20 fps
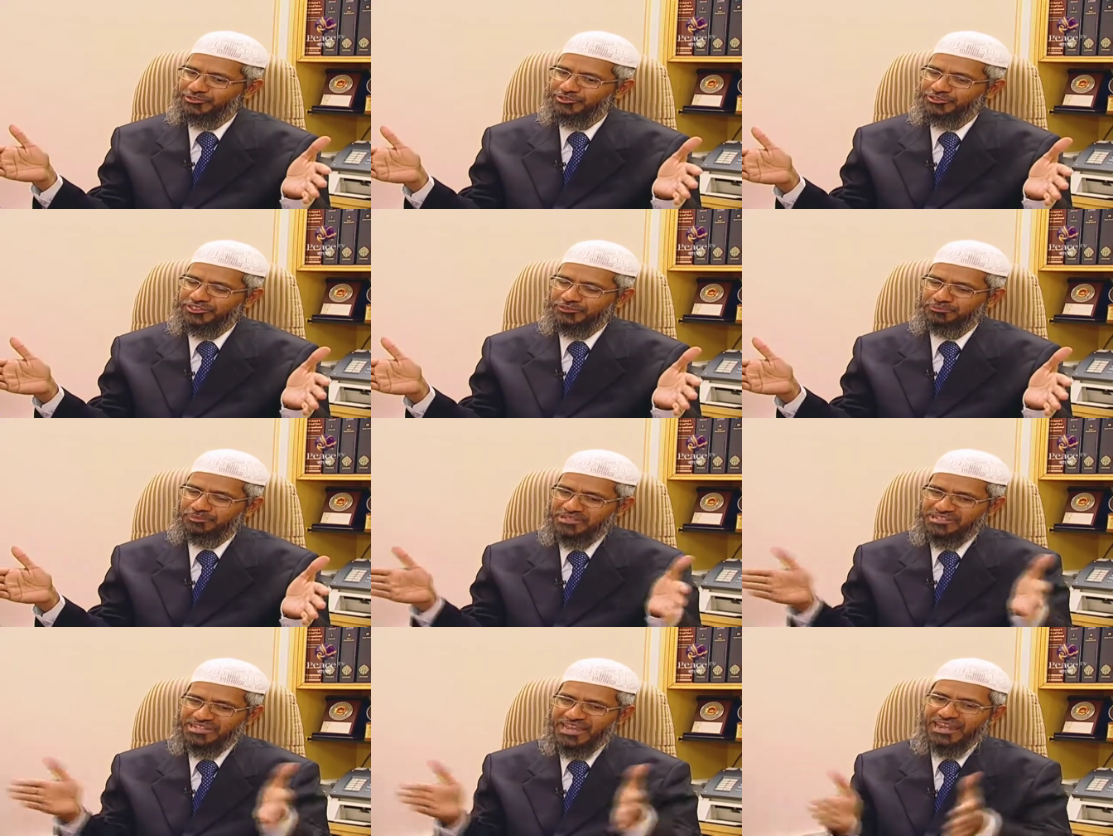So
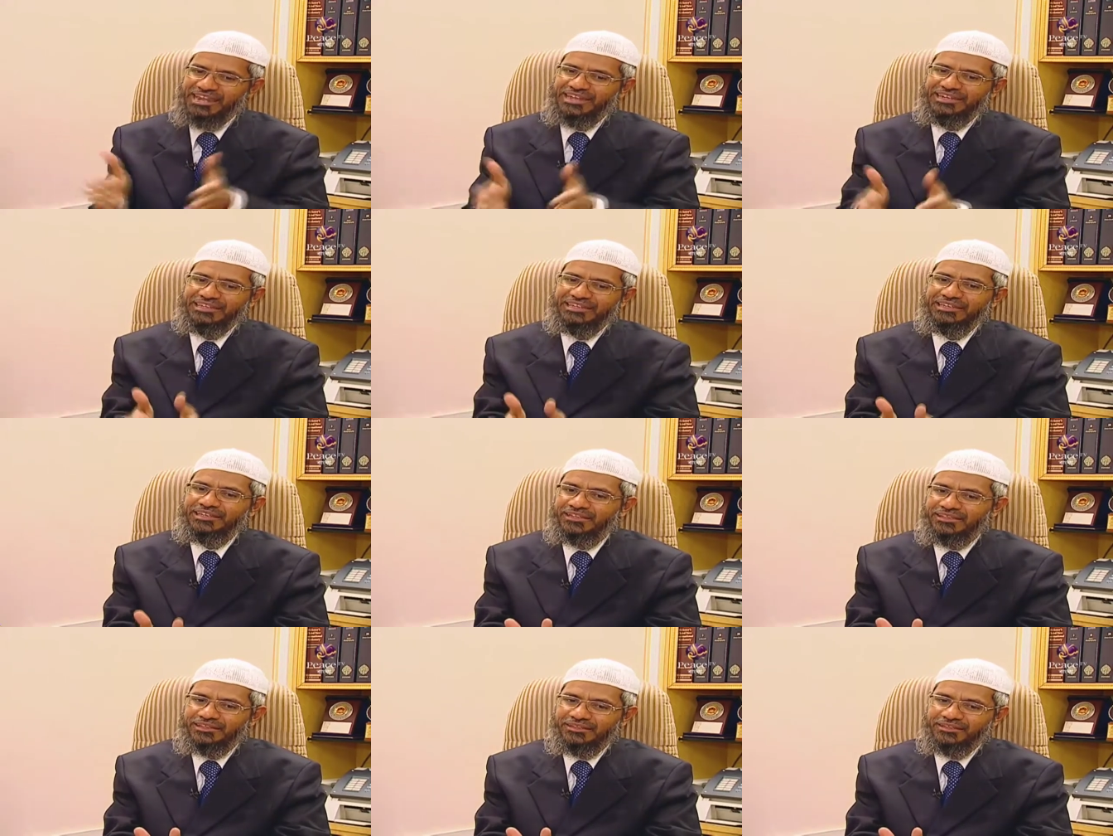the
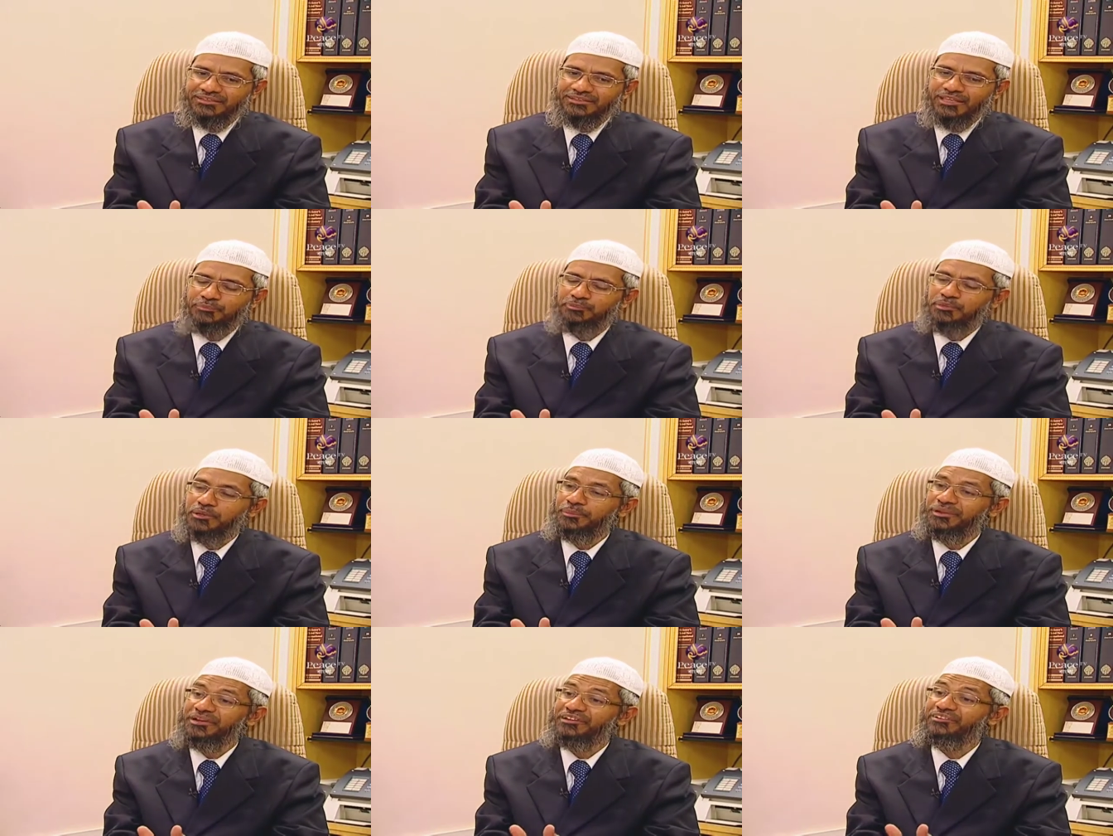speciality
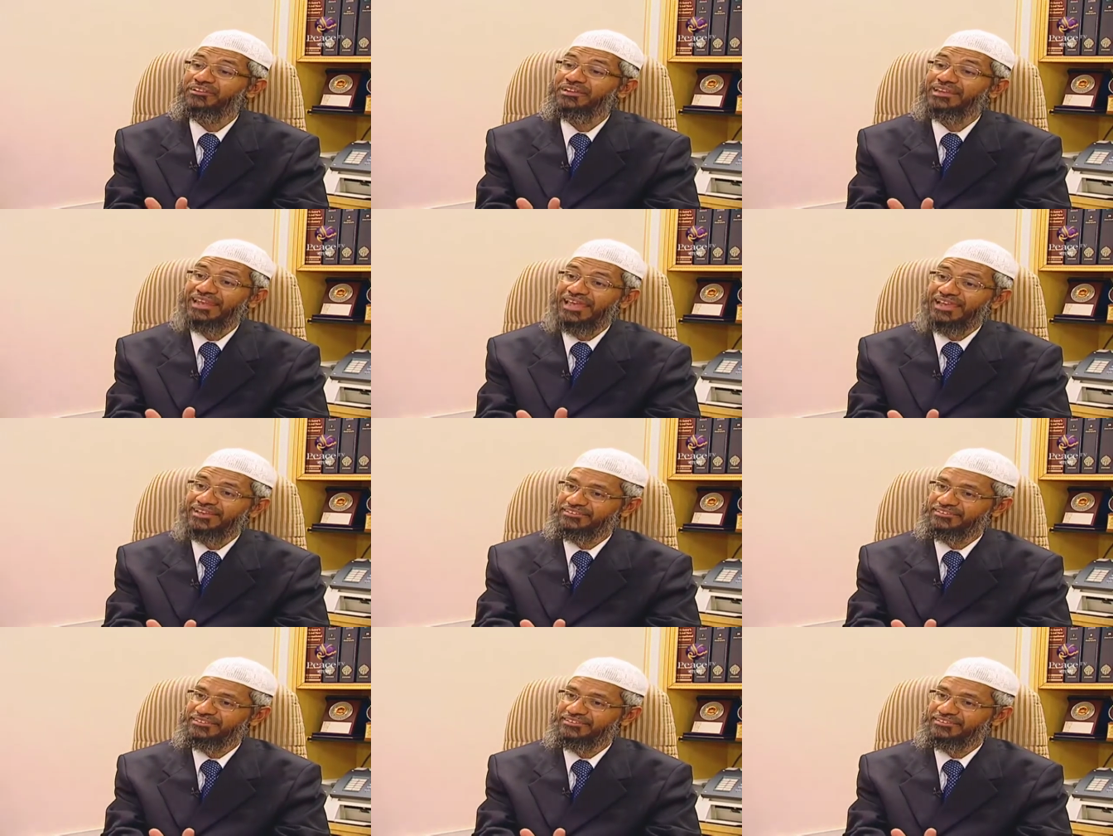that people really